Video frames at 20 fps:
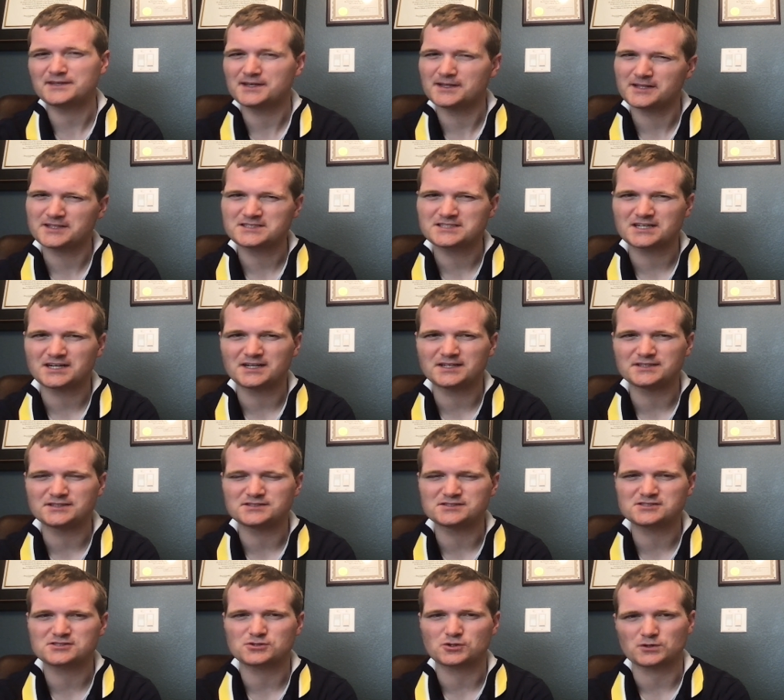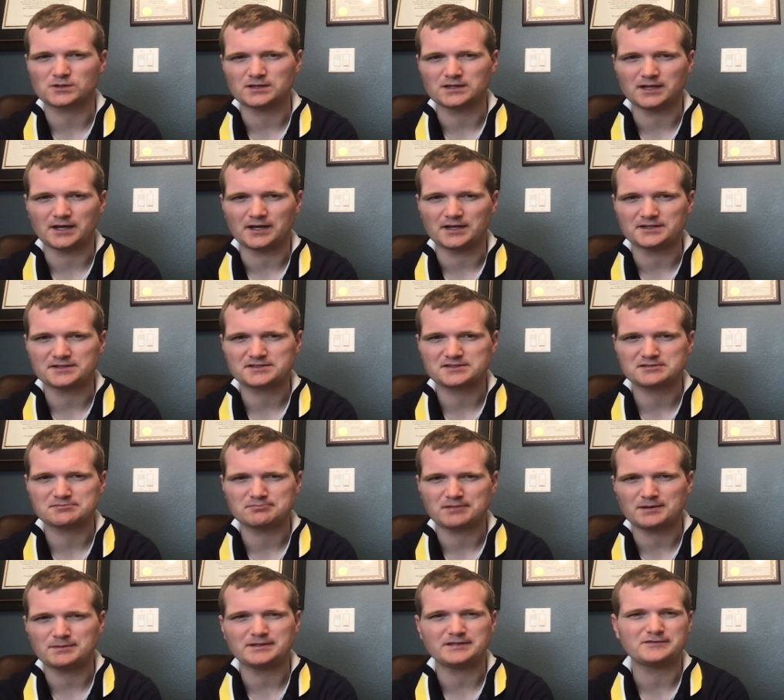kilotons or less,
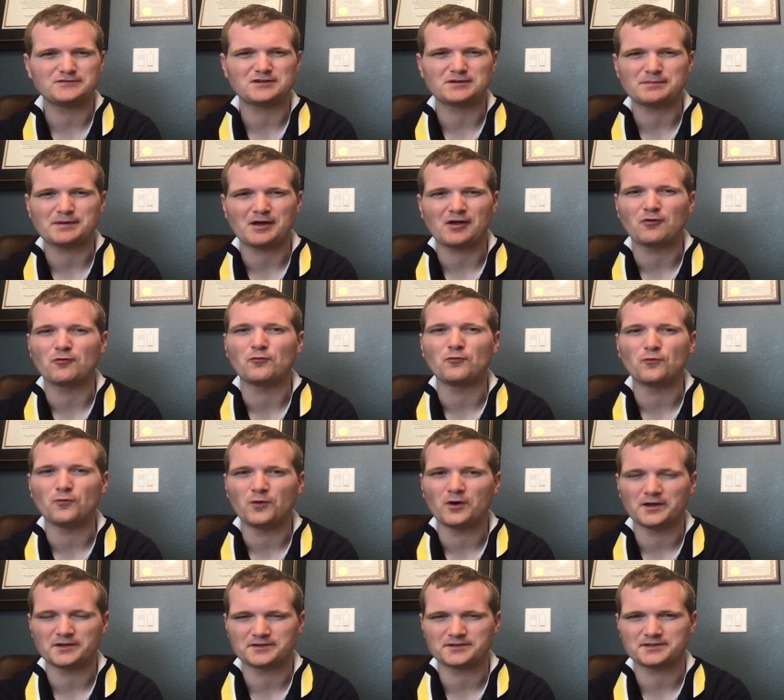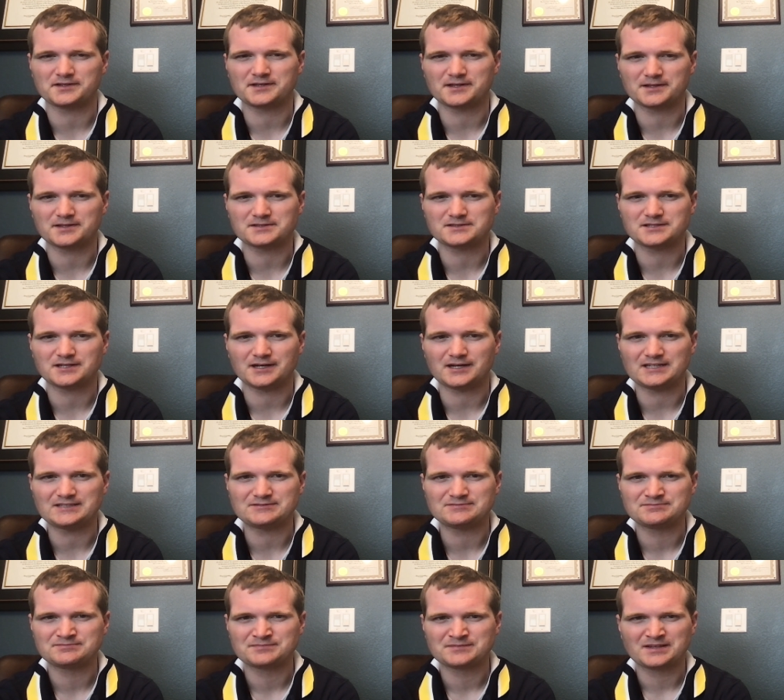maybe even about 1 kiloton.
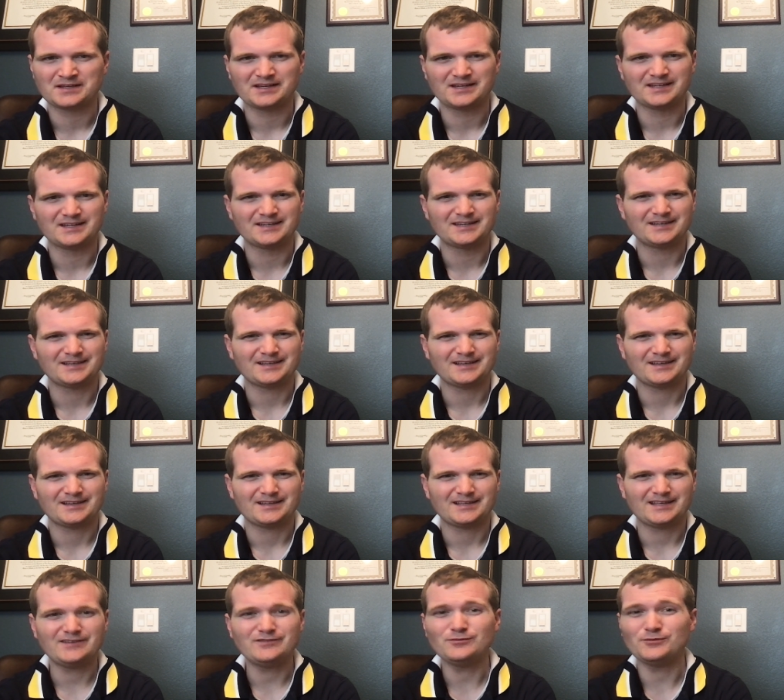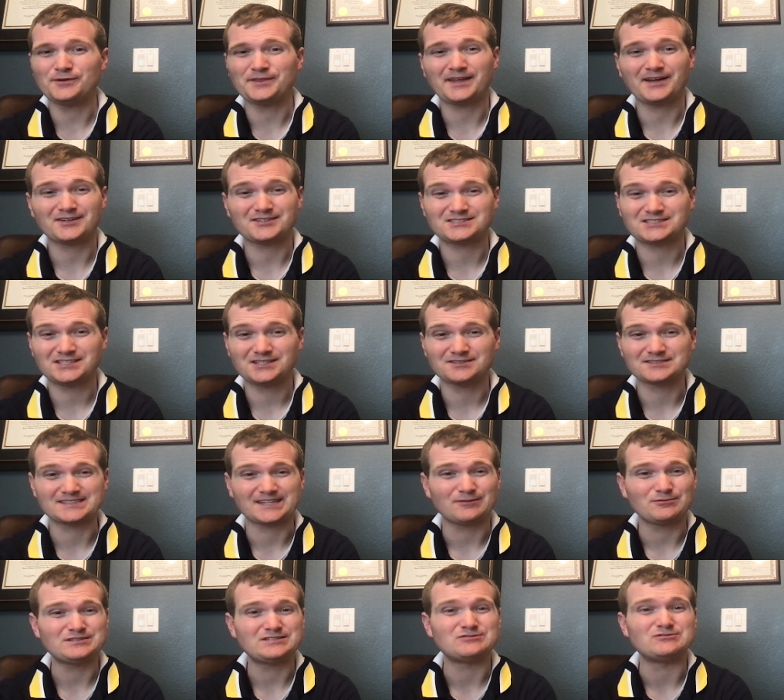Even without shields,
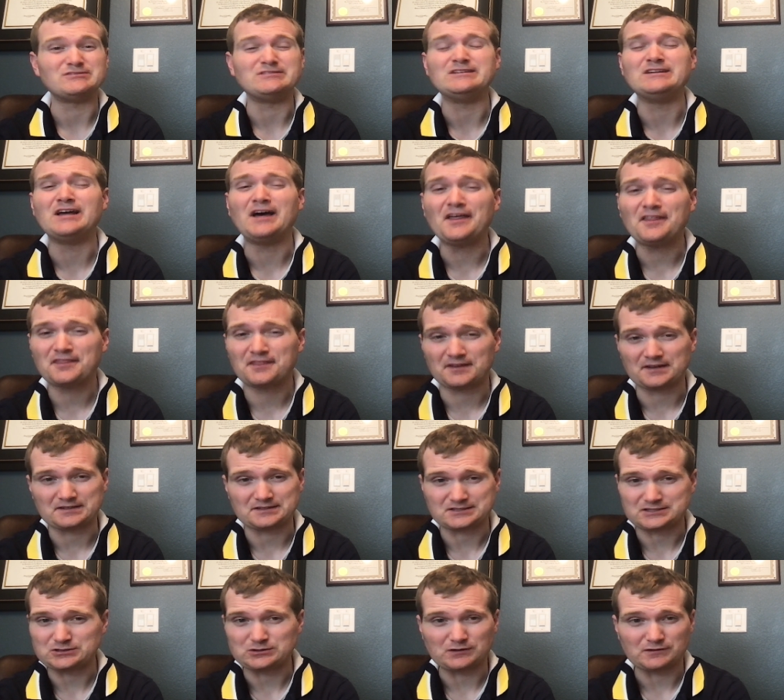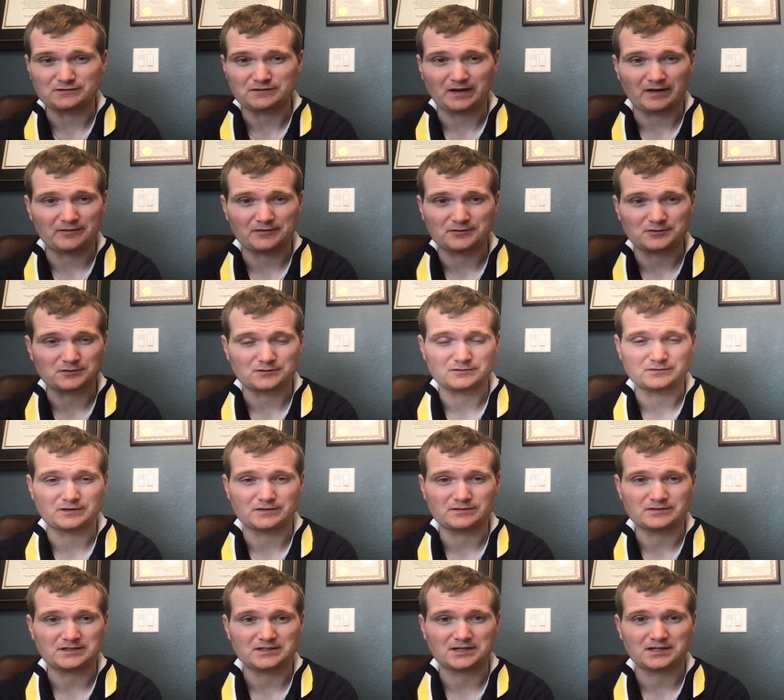that would do nothing to a
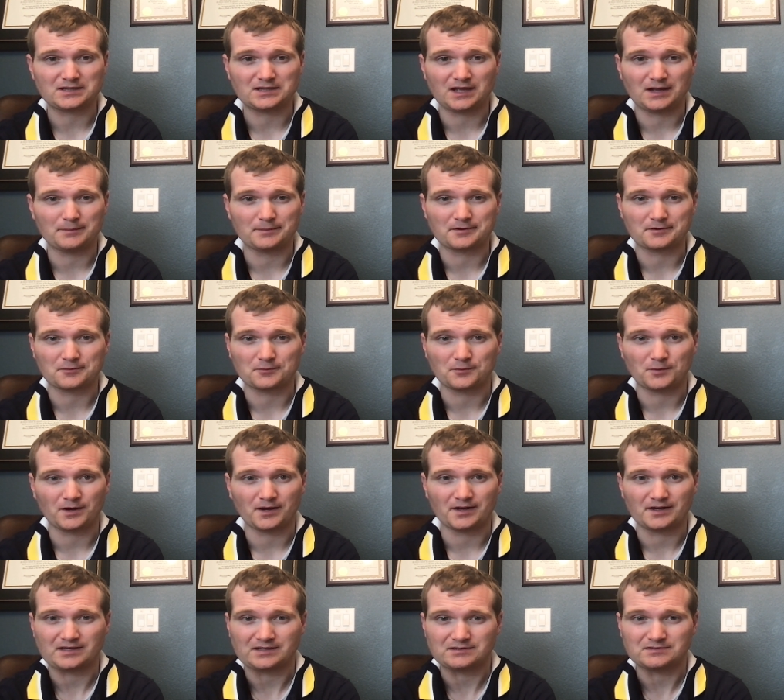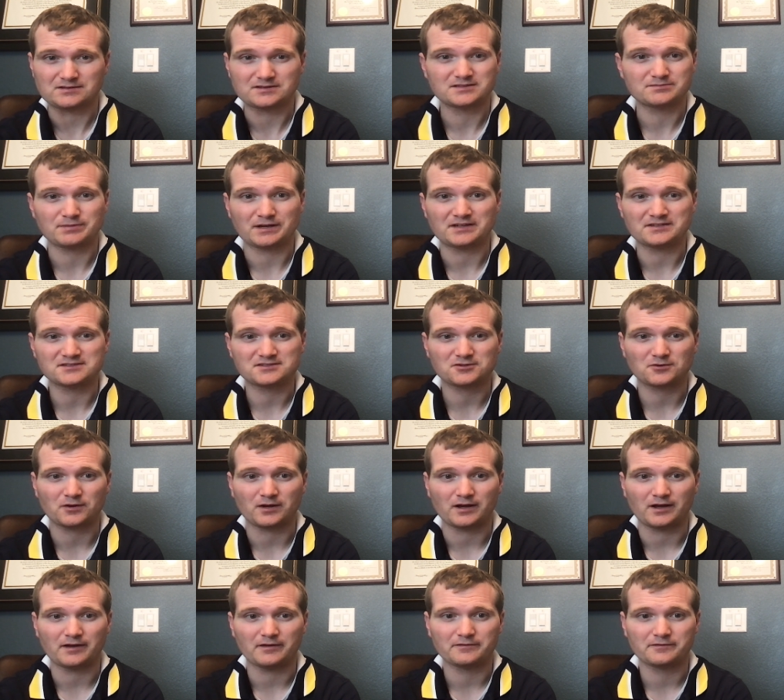550 kilometer wide
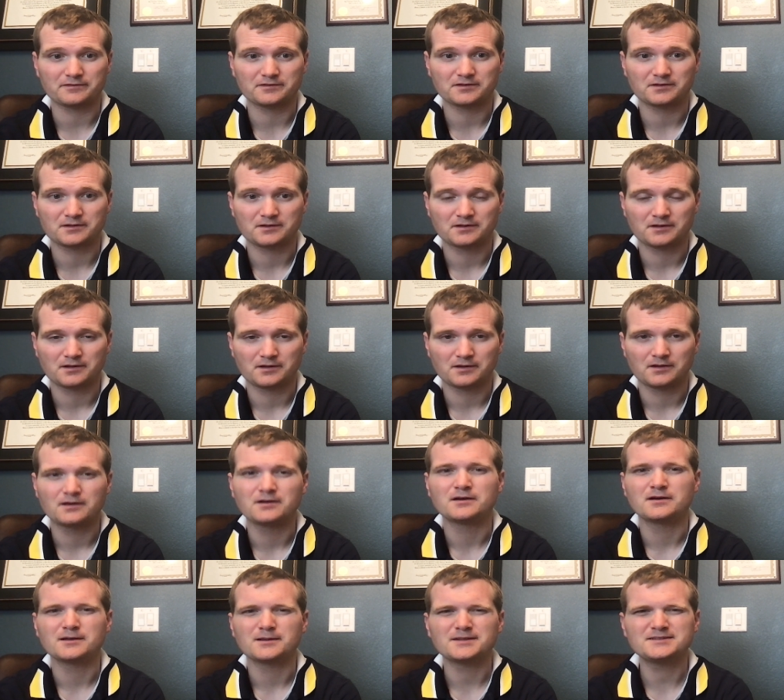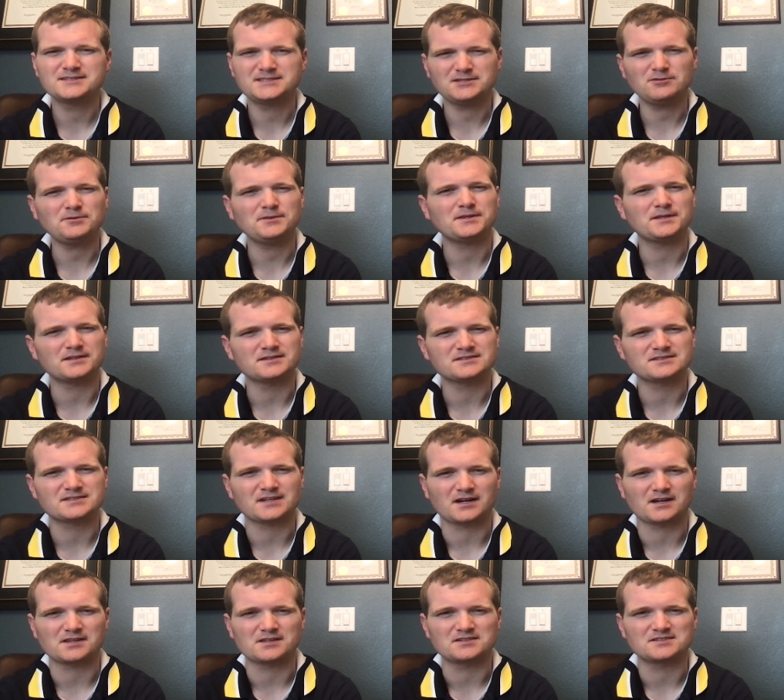spacecraft. Let's see what the
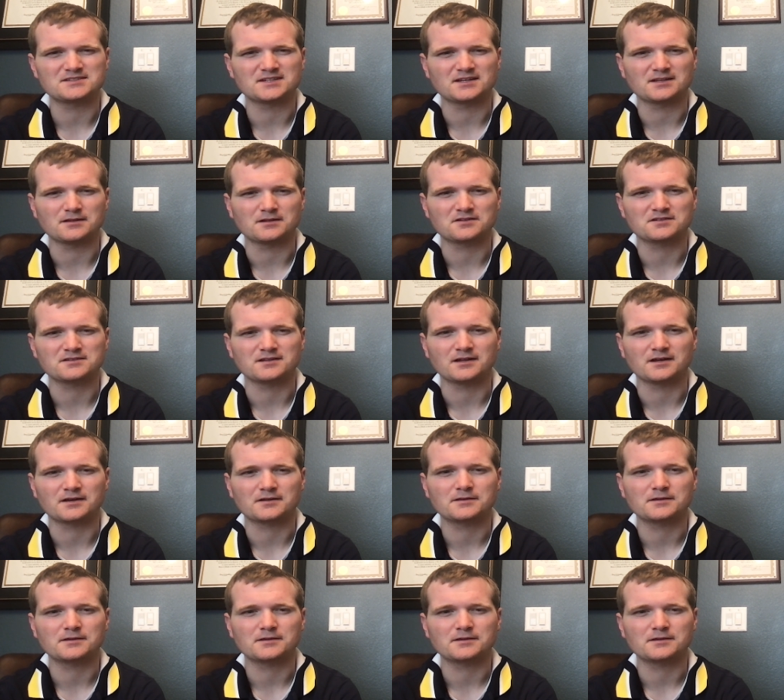inside of this thing looks like,